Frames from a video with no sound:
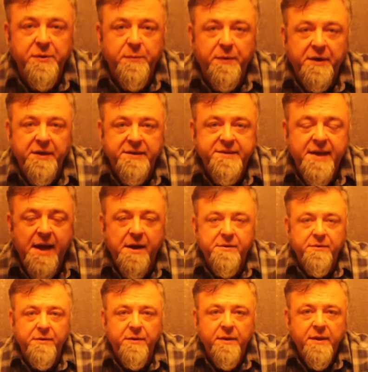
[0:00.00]
do, we're going to
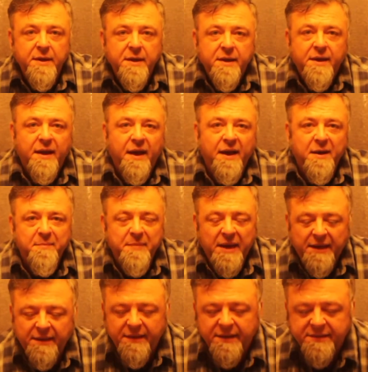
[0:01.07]
tackle
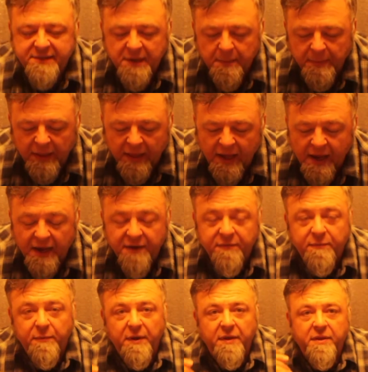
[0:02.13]
making this come
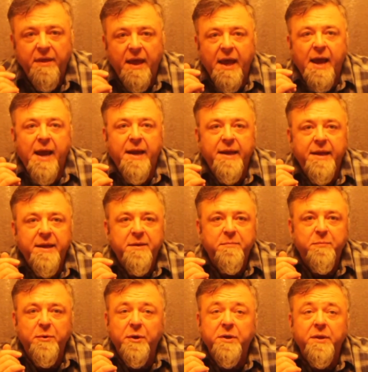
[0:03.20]
alive with Addy
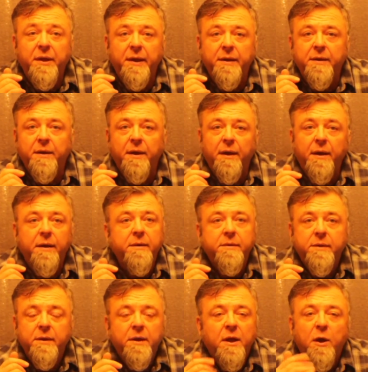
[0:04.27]
and Brooklyn
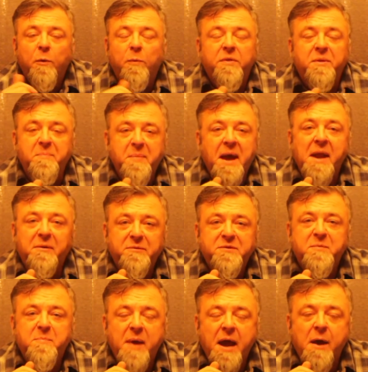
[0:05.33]
with the
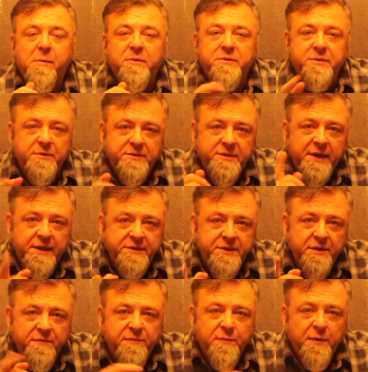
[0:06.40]
paddles of power. So stay
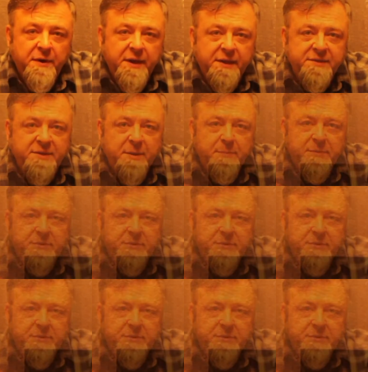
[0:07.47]
tuned for our next episode. All